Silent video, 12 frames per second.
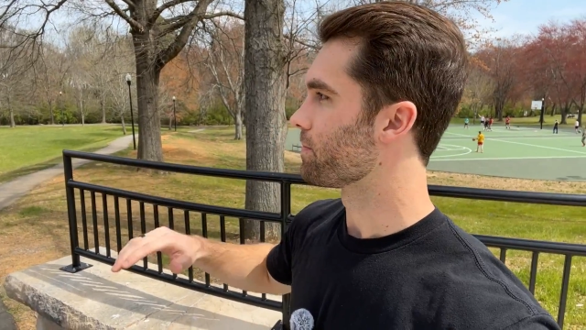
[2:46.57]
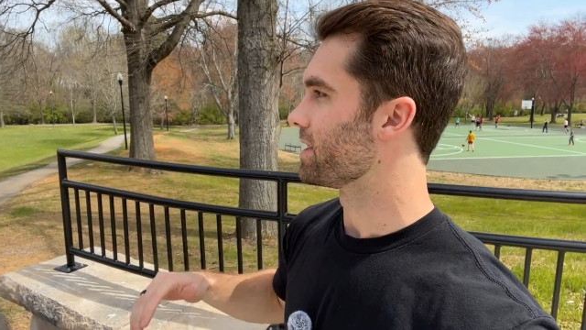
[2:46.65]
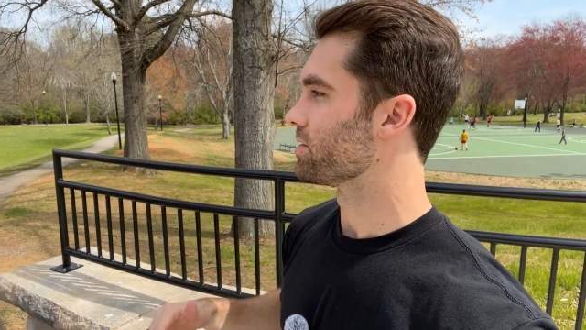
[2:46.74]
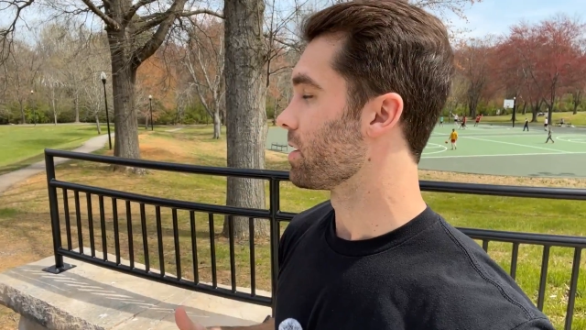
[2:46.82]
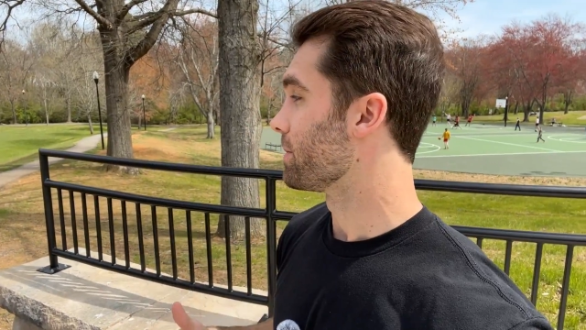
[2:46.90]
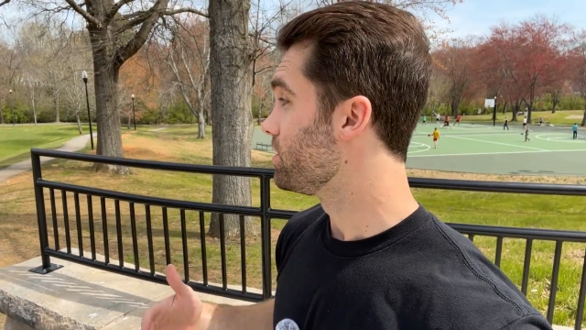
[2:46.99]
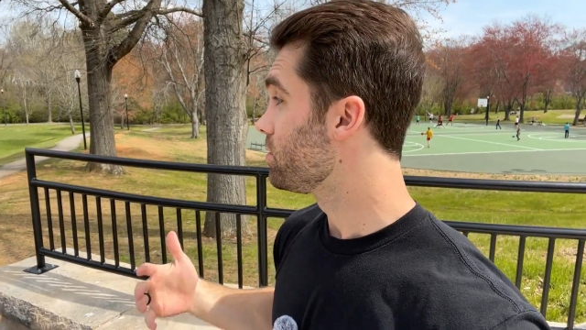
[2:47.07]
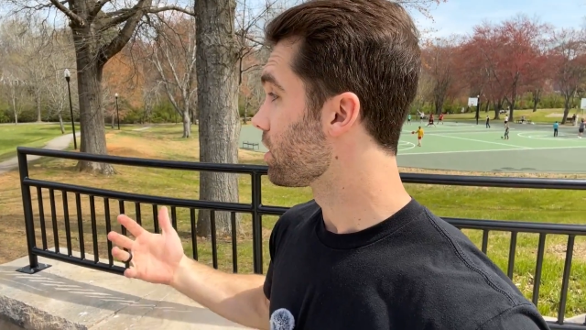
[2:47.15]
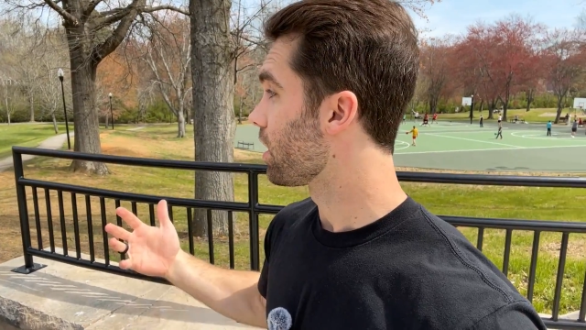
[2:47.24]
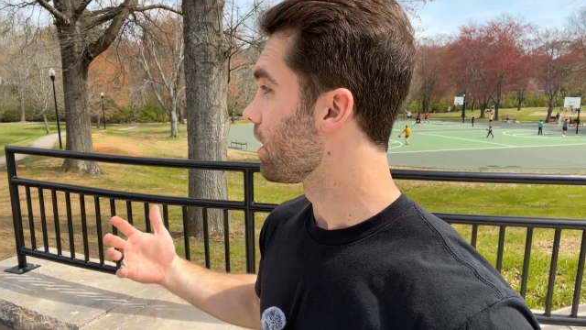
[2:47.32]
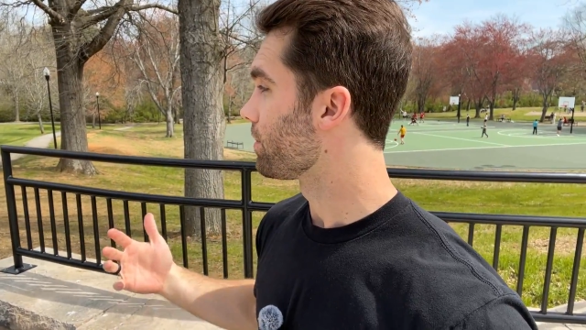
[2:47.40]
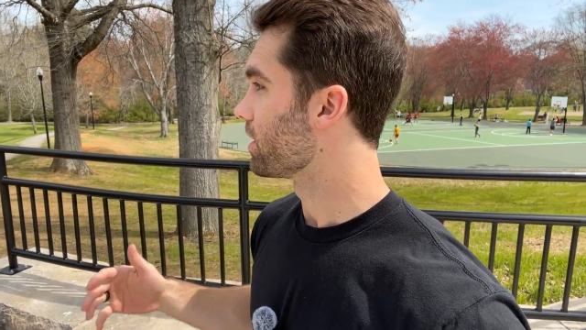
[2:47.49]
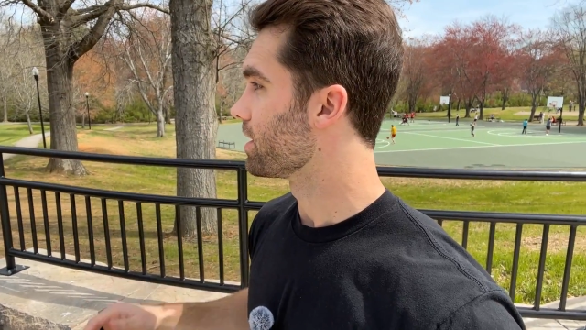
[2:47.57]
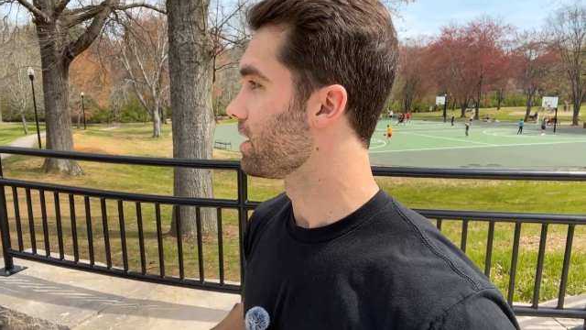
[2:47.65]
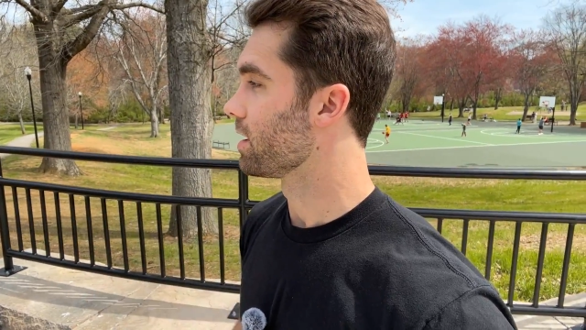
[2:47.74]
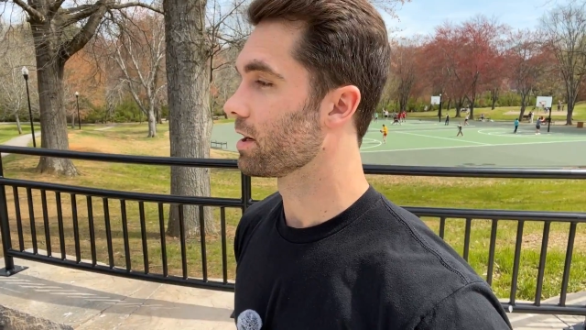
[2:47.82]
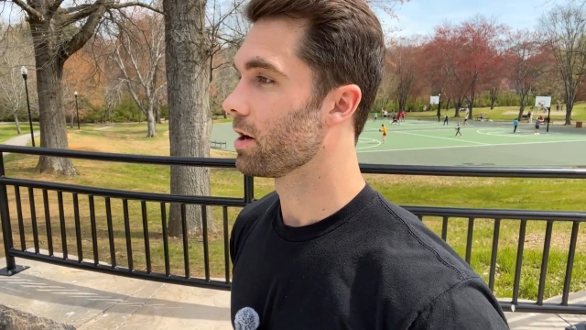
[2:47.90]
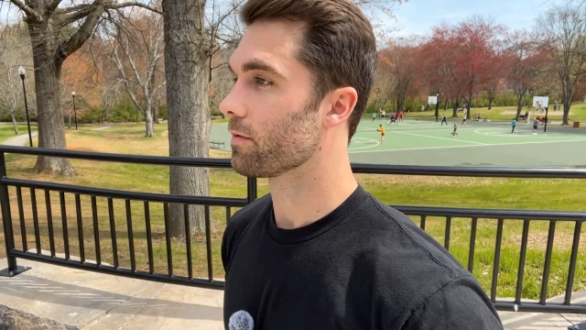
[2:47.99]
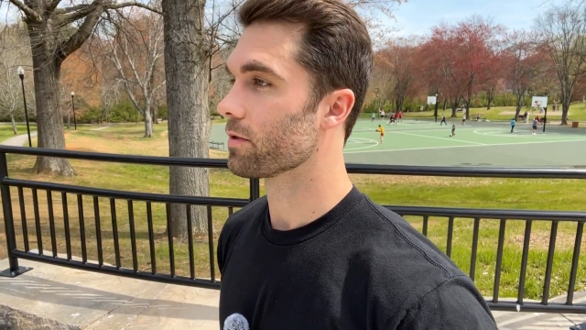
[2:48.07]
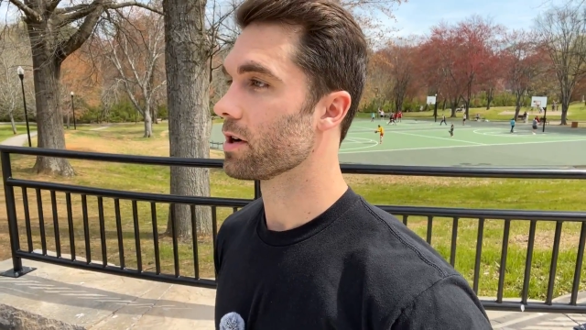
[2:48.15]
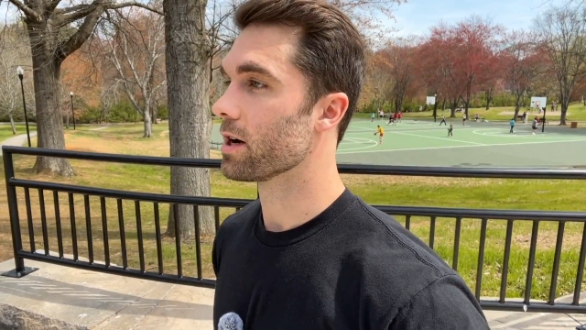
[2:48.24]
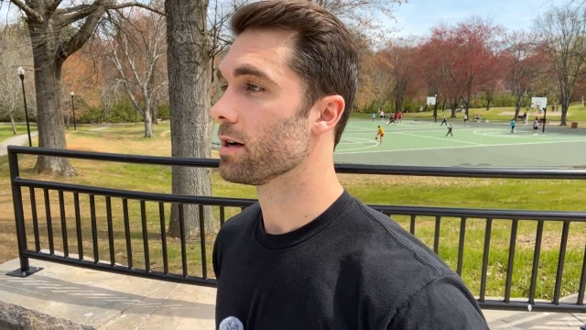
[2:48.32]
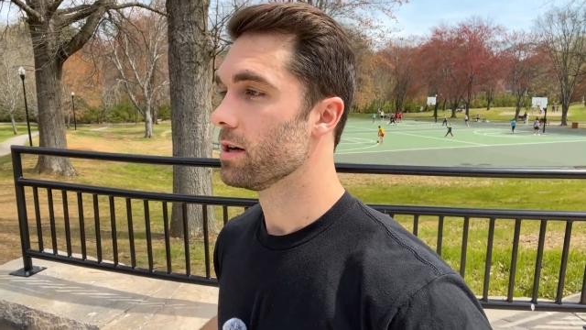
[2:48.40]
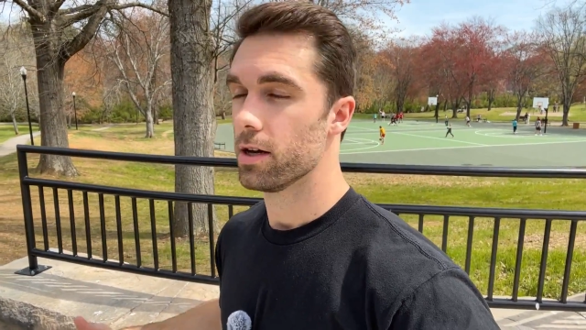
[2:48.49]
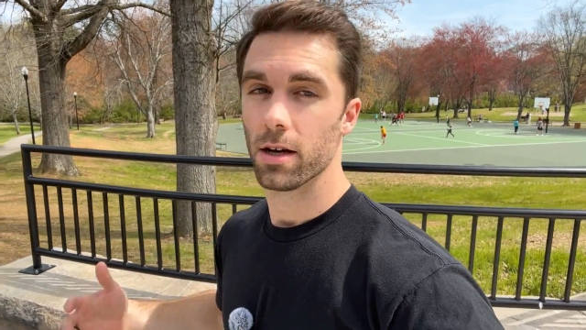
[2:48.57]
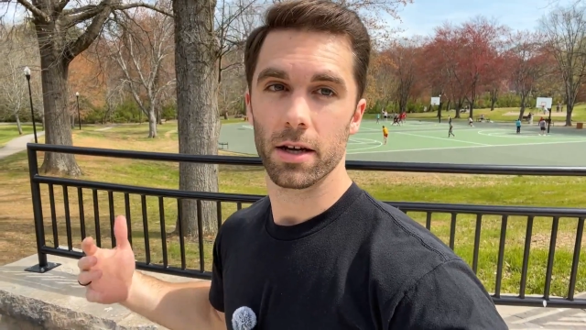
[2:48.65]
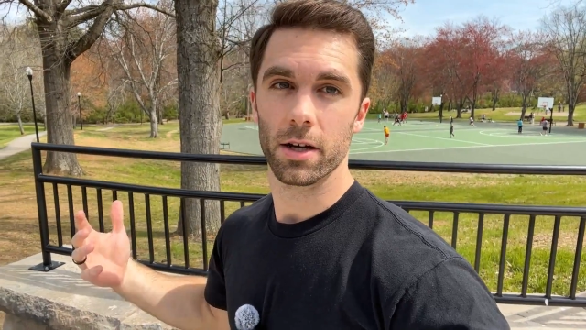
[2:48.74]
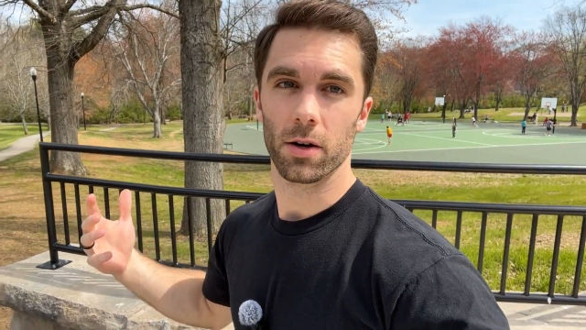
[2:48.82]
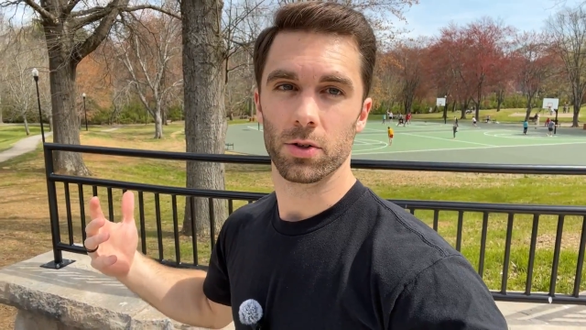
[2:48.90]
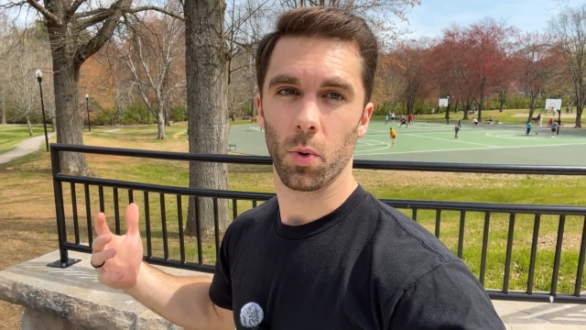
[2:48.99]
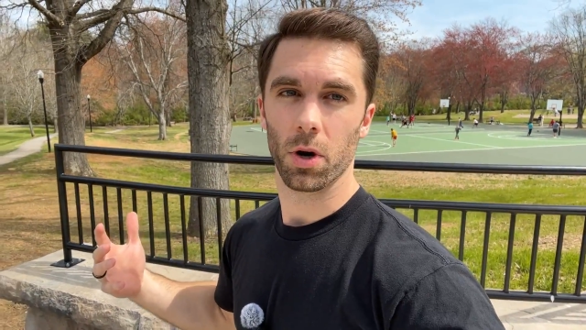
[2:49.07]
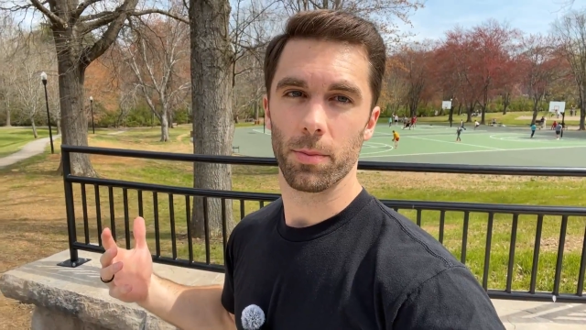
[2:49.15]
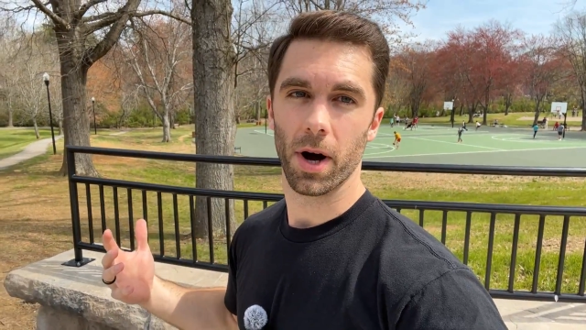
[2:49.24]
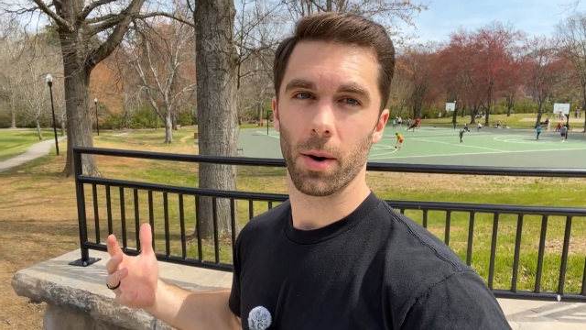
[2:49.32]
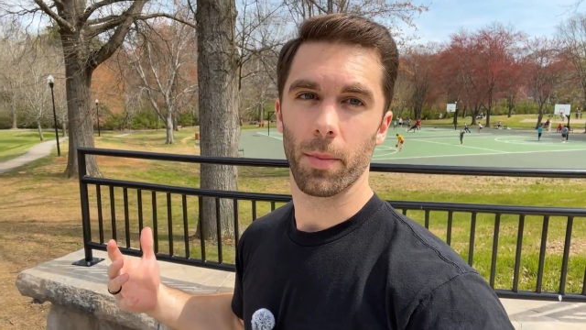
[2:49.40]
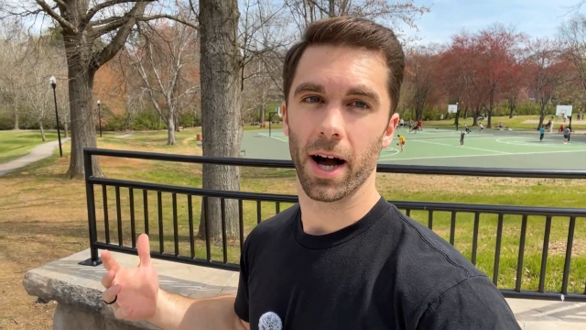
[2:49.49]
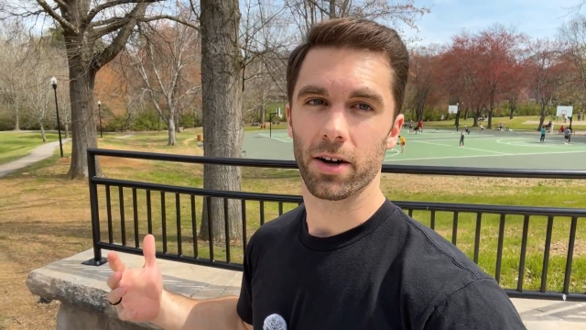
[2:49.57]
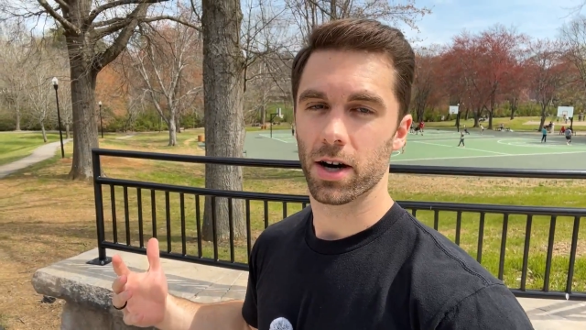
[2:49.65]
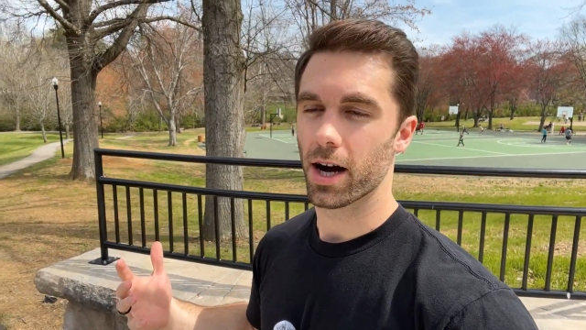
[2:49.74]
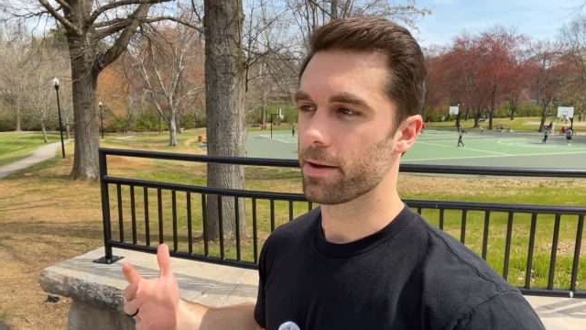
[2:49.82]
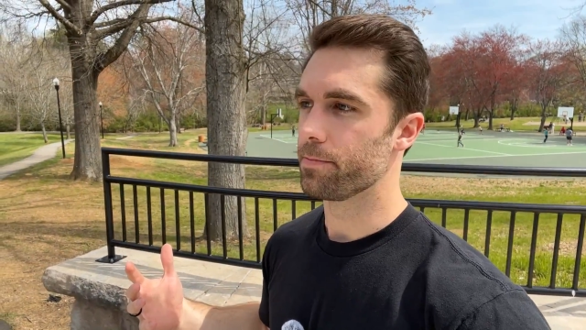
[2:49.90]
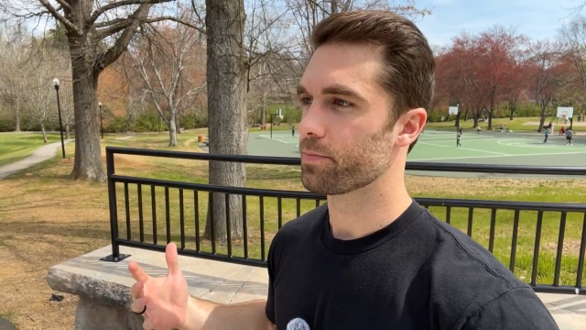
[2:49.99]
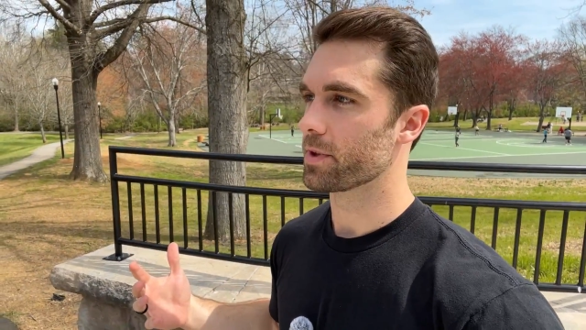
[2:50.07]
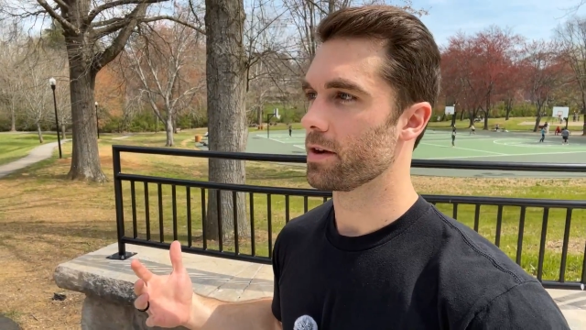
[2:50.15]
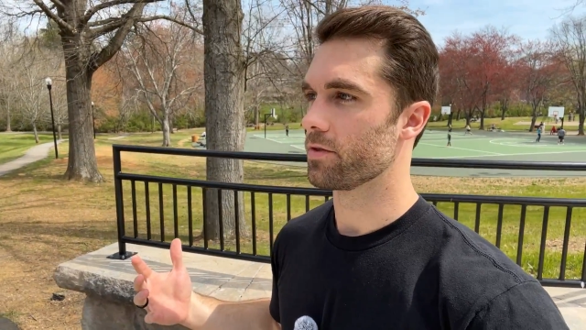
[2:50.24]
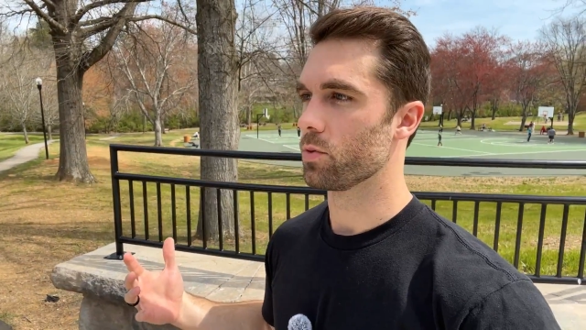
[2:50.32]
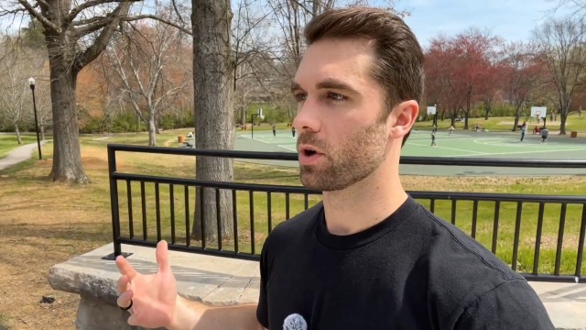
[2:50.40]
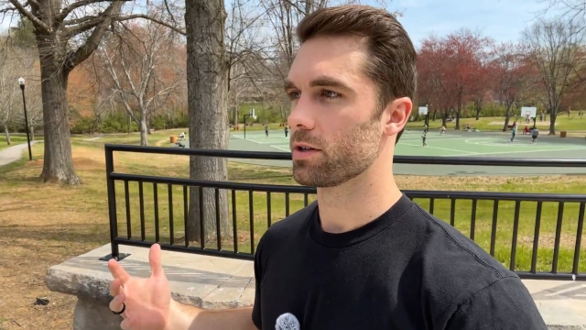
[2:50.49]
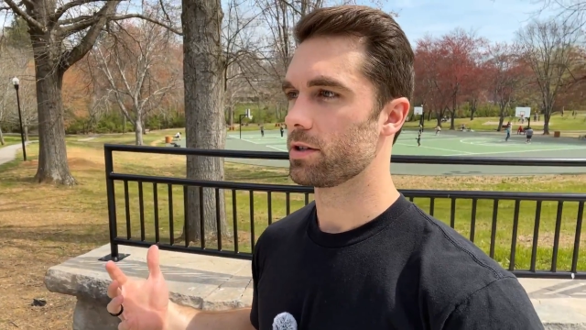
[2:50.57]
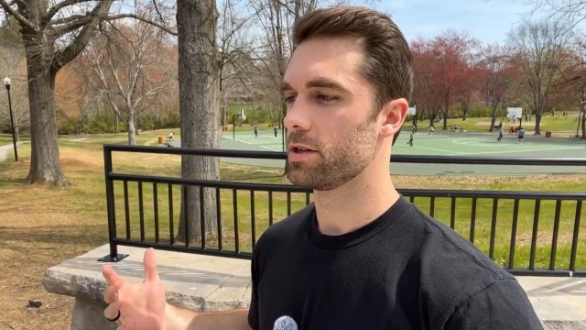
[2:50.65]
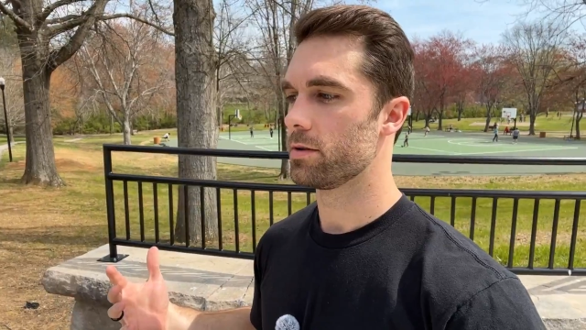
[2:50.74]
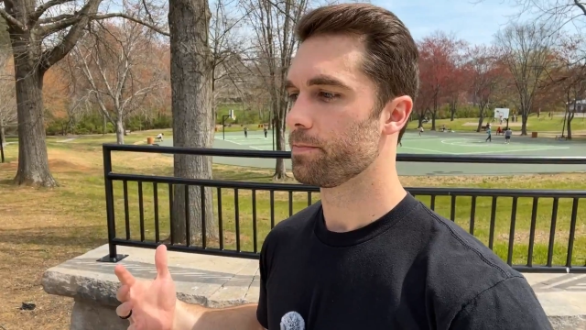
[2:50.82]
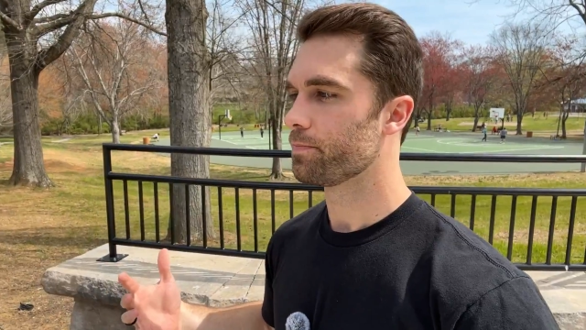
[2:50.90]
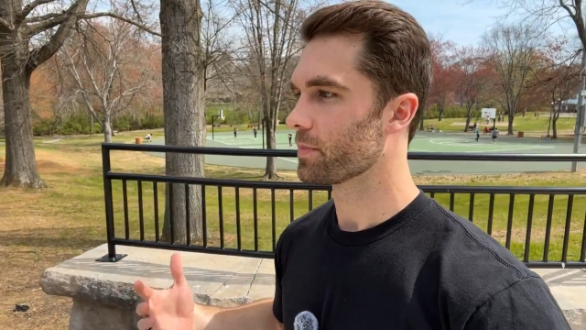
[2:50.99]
And so, I mean, you could hop on here and go for a 20-mile bike ride if you wanted to.